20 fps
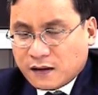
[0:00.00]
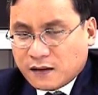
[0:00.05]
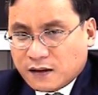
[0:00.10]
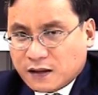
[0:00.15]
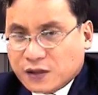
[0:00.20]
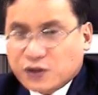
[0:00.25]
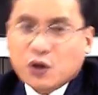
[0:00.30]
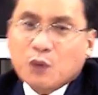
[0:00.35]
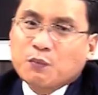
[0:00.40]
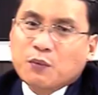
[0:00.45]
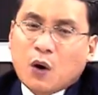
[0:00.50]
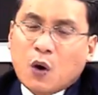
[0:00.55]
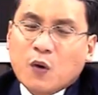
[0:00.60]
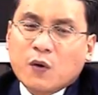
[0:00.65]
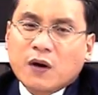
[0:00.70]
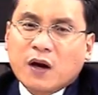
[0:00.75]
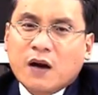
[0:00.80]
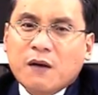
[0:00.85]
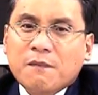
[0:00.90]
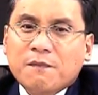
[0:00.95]
the shop
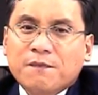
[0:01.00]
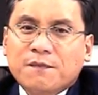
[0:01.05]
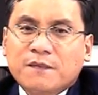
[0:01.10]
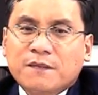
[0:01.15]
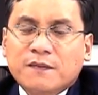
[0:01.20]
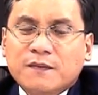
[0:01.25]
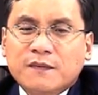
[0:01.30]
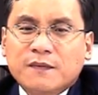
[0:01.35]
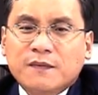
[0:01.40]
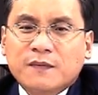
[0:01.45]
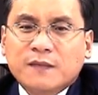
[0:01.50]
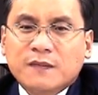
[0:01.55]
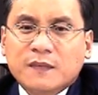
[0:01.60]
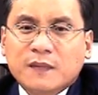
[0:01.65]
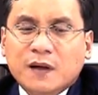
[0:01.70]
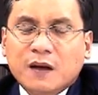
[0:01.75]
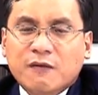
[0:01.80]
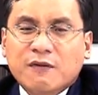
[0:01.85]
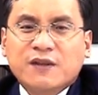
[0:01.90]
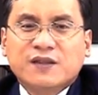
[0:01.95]
owner
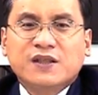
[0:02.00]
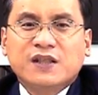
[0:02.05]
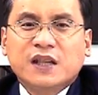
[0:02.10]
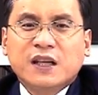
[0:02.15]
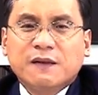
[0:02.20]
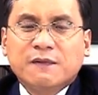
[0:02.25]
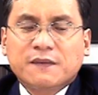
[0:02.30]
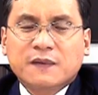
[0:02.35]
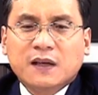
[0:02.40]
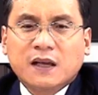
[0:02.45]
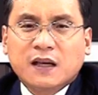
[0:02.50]
received